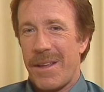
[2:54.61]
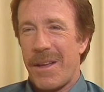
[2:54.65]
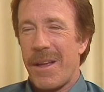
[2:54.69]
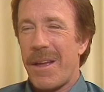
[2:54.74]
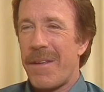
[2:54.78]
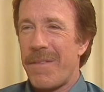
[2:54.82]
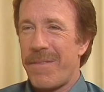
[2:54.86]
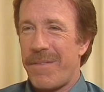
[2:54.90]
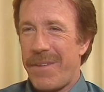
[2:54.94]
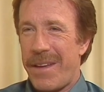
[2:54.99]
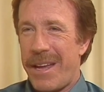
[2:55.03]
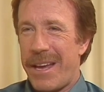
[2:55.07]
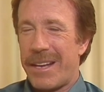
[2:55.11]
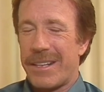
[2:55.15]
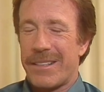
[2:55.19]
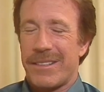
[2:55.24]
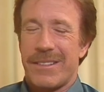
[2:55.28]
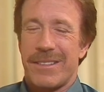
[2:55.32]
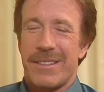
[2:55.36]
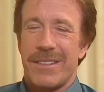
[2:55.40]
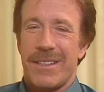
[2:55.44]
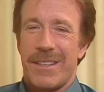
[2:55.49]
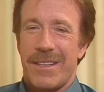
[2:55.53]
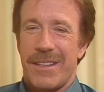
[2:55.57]
in
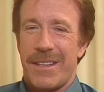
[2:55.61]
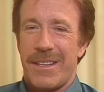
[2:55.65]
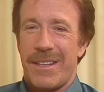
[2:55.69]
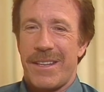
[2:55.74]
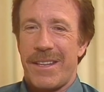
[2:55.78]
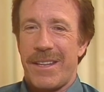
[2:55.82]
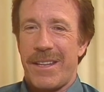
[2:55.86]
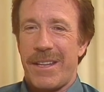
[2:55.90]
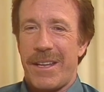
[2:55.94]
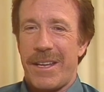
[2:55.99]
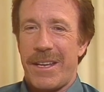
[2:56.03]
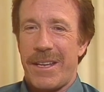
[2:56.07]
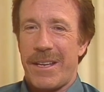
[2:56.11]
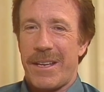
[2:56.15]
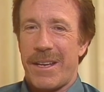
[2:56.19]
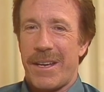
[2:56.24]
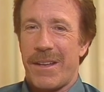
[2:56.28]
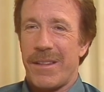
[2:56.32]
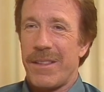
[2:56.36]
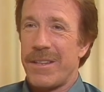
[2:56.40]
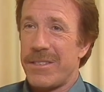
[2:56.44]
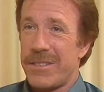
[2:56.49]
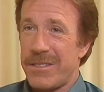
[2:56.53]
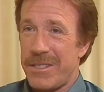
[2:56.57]
fact,
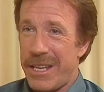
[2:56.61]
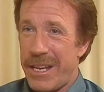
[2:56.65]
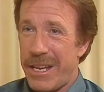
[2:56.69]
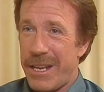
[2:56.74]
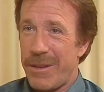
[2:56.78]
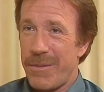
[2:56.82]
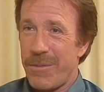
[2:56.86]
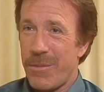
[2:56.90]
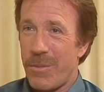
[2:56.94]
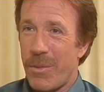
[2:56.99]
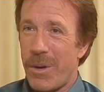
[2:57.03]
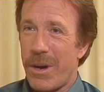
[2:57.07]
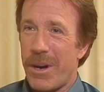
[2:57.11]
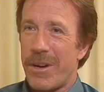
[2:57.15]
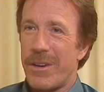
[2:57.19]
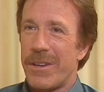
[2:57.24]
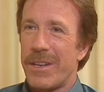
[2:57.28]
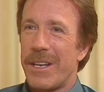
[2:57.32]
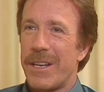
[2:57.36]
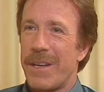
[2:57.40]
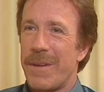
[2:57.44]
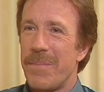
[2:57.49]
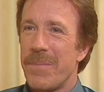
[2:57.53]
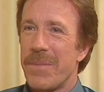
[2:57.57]
the scene
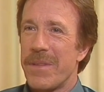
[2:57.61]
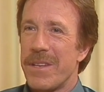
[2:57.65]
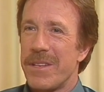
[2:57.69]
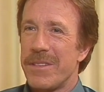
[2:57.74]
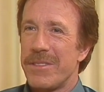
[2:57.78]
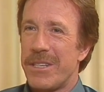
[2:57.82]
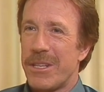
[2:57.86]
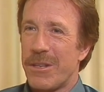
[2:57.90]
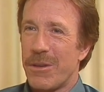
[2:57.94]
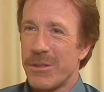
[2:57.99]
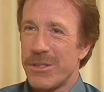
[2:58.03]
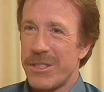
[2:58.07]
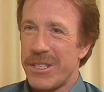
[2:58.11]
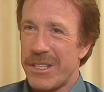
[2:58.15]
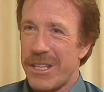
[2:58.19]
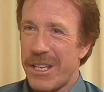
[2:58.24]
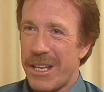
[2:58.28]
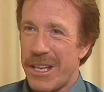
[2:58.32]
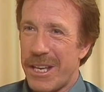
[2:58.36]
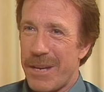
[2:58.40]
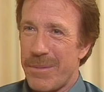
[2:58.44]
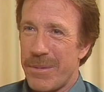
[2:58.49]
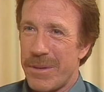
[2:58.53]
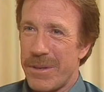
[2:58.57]
where she goes into
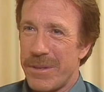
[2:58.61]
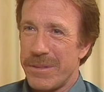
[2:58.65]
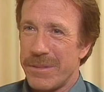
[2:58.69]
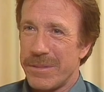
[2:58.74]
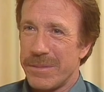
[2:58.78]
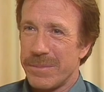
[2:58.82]
labor,